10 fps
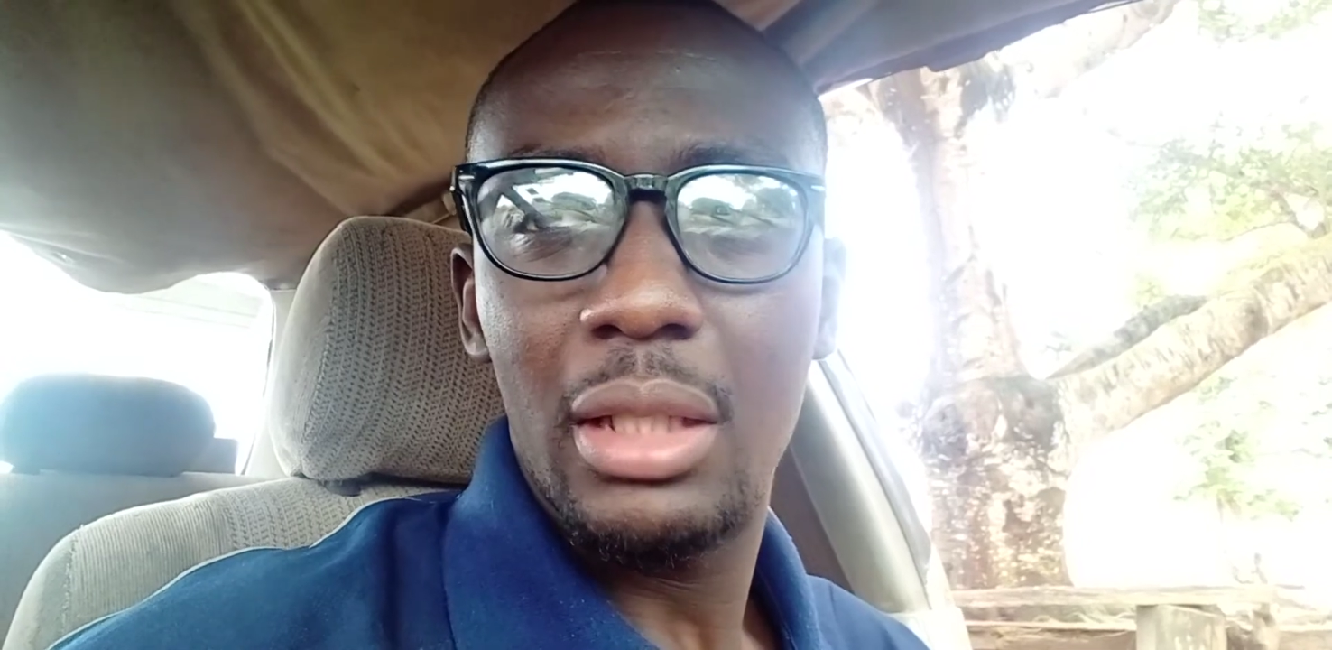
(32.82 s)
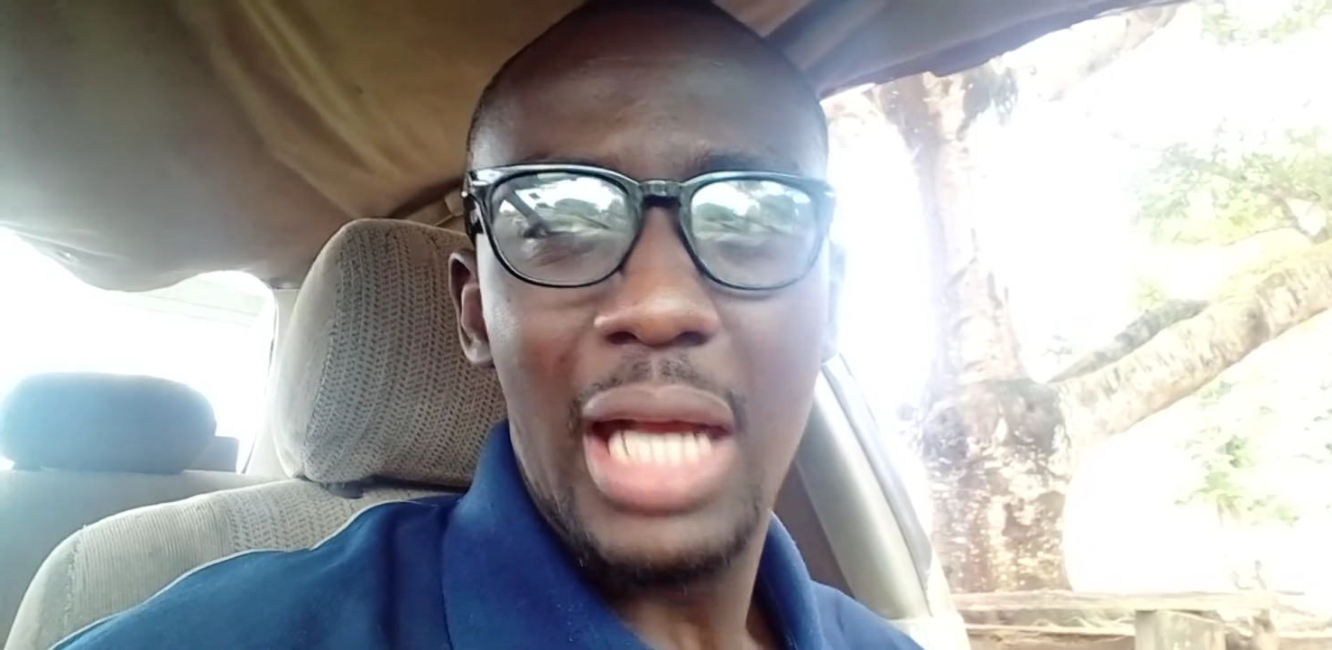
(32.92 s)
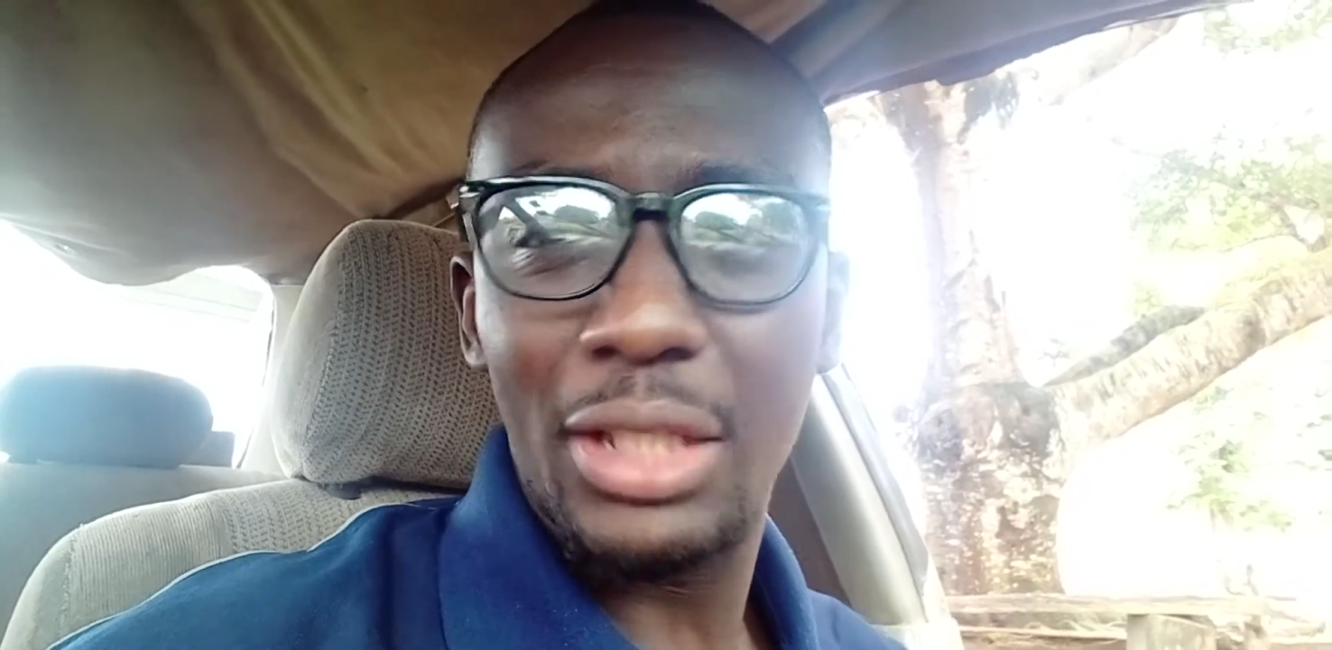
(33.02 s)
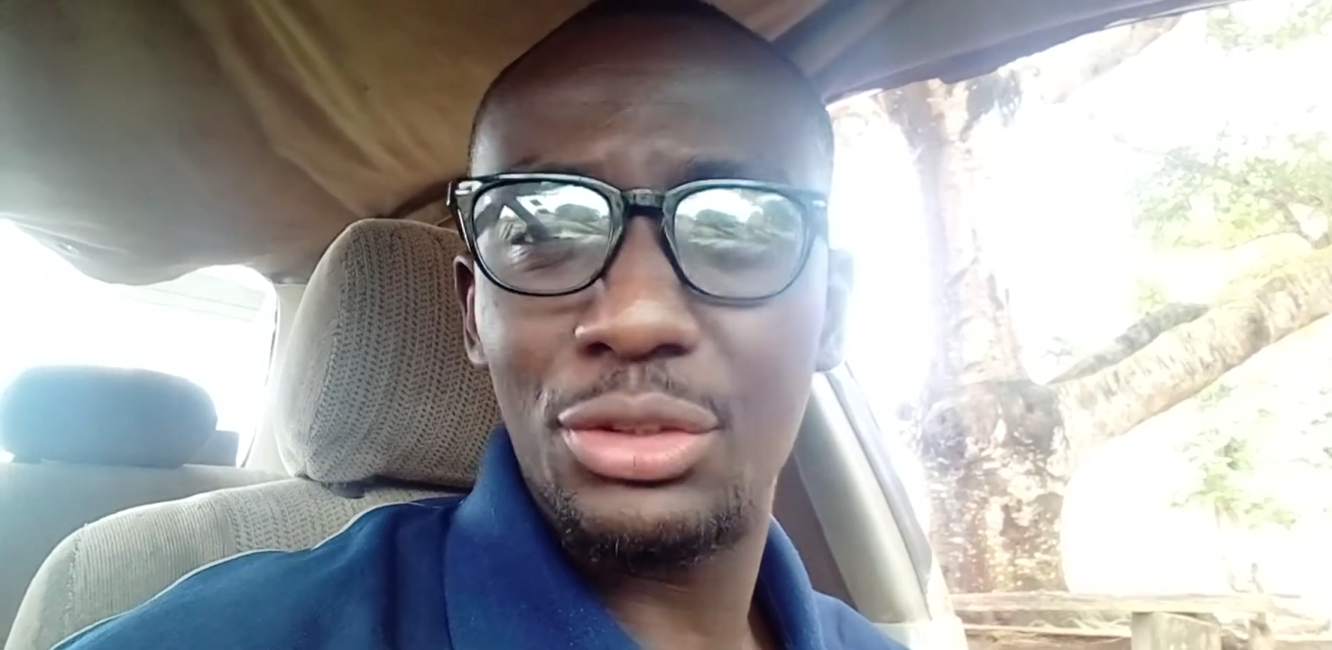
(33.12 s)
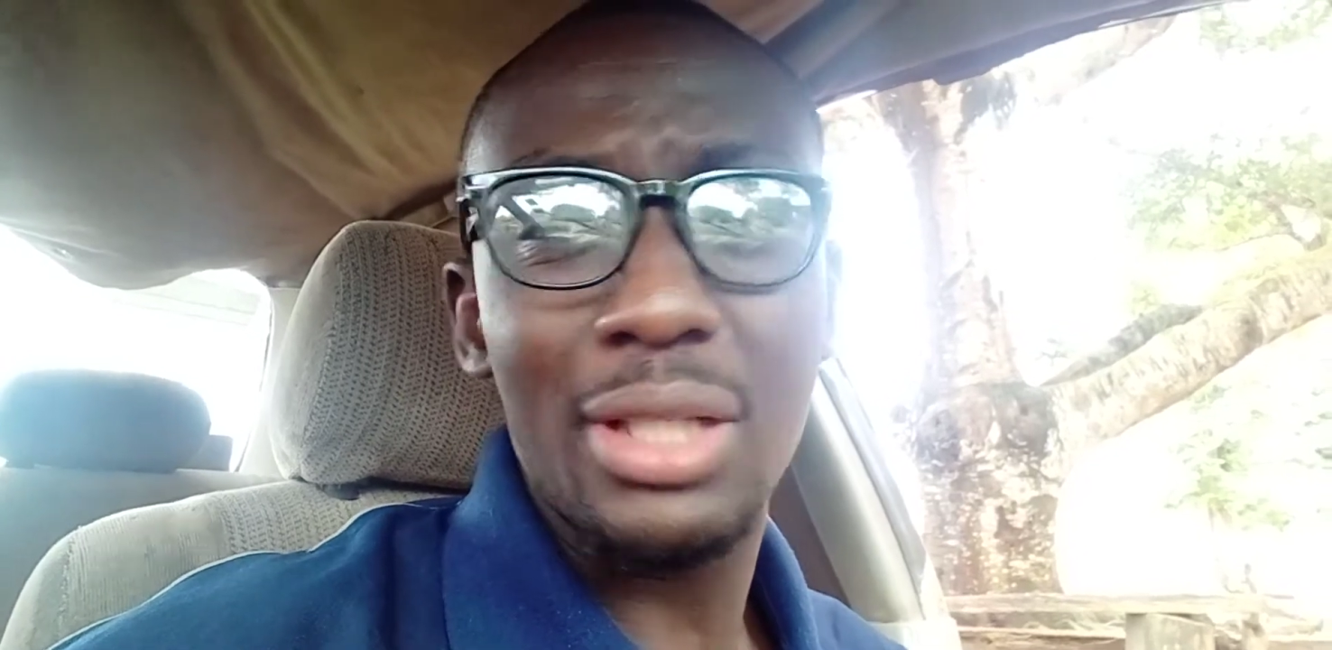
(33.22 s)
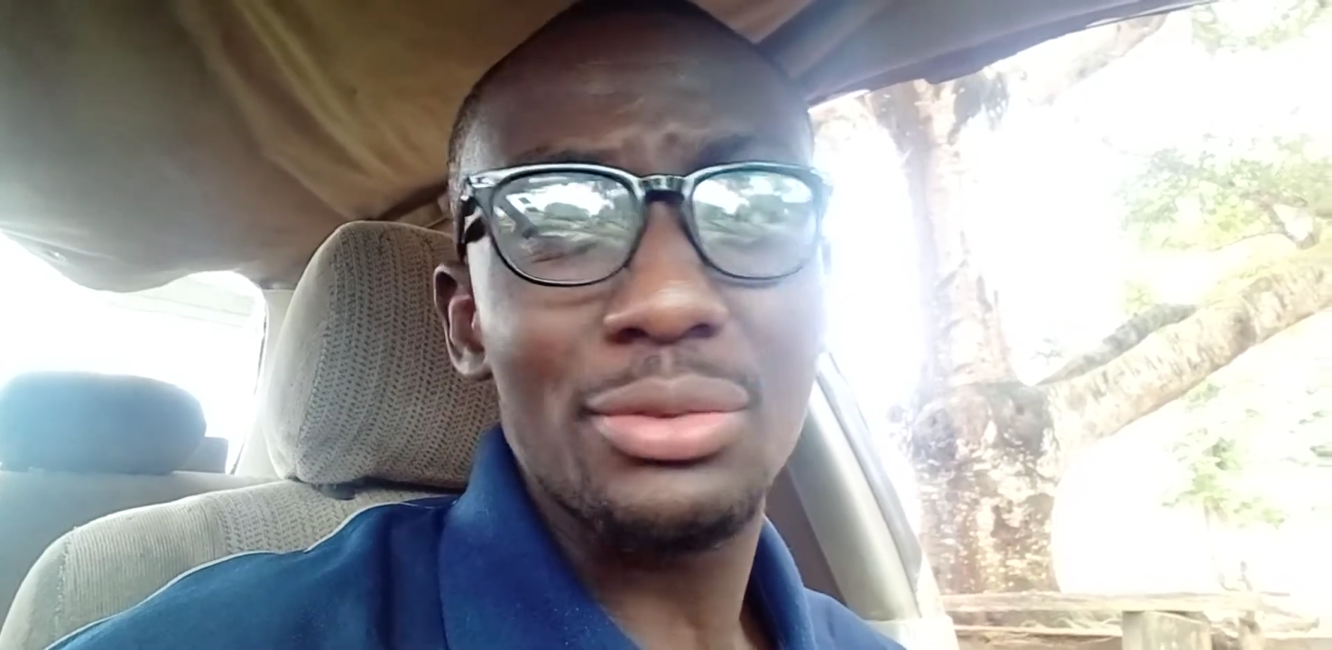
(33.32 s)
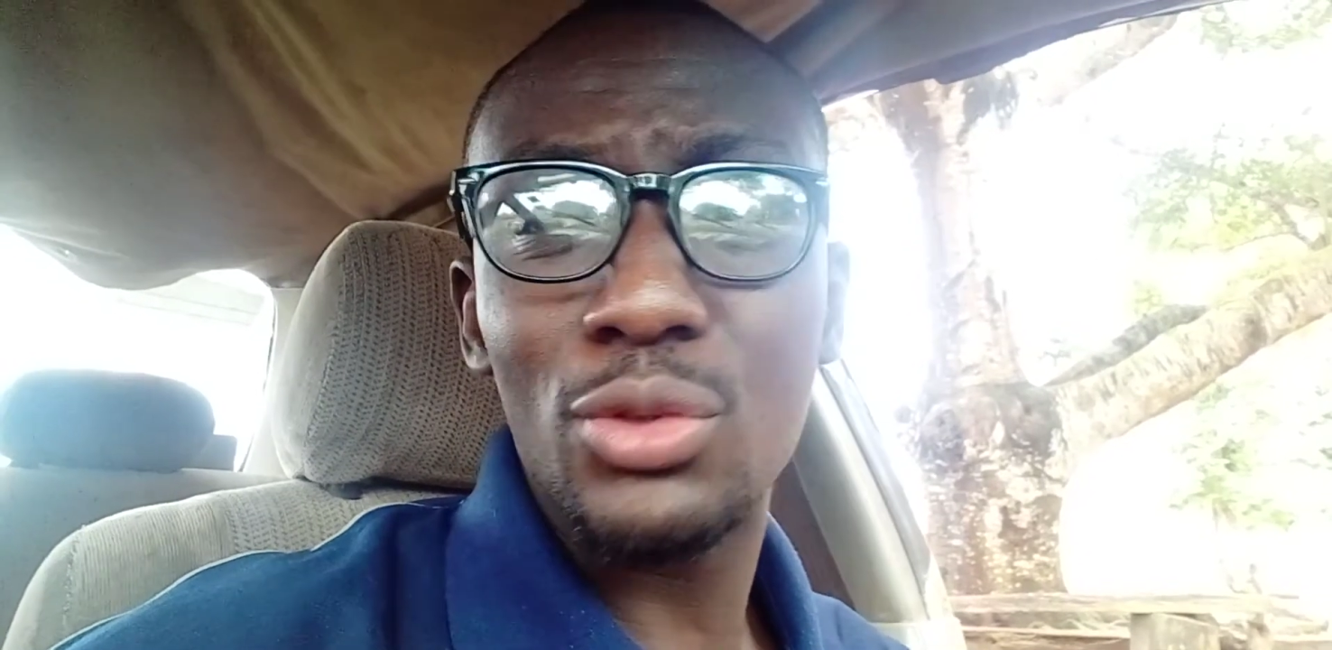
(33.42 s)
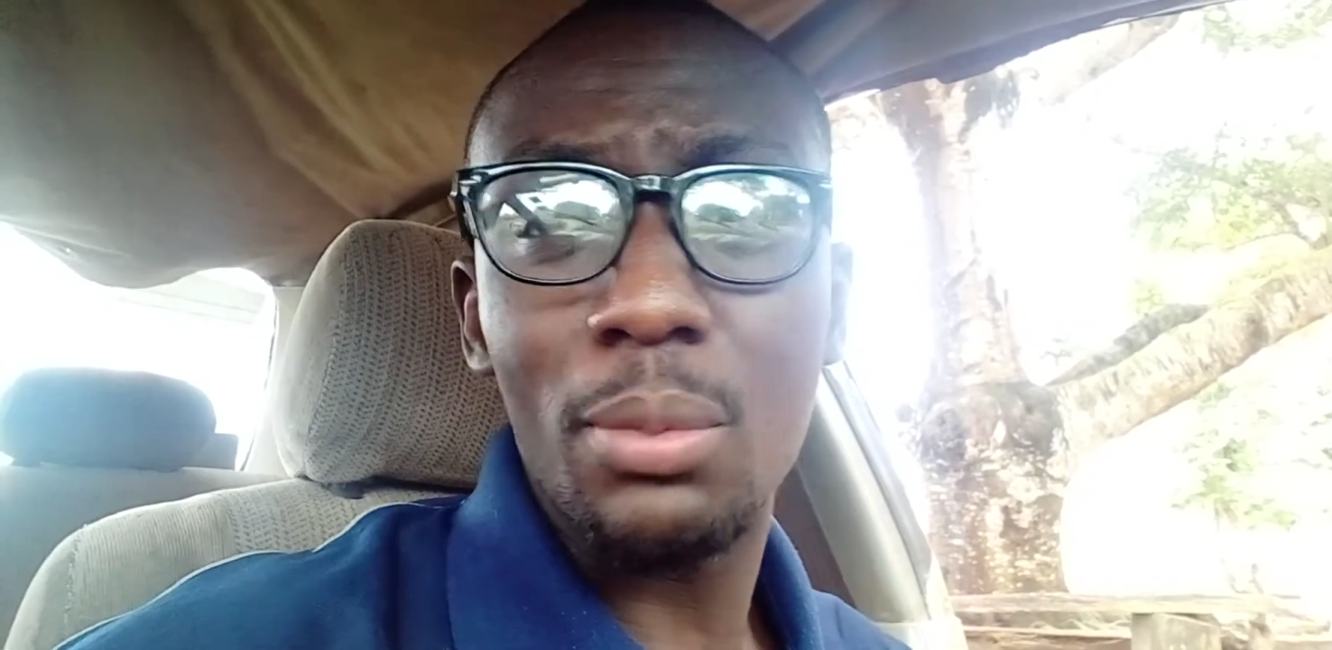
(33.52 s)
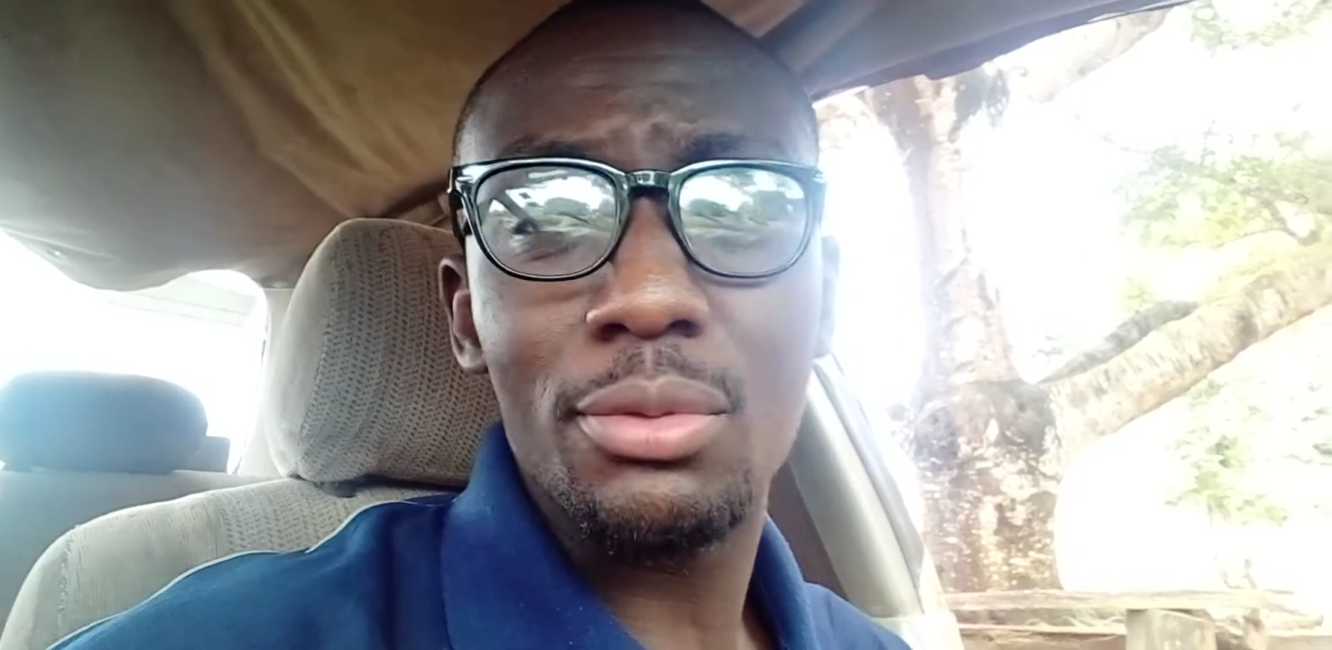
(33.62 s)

I should have stopped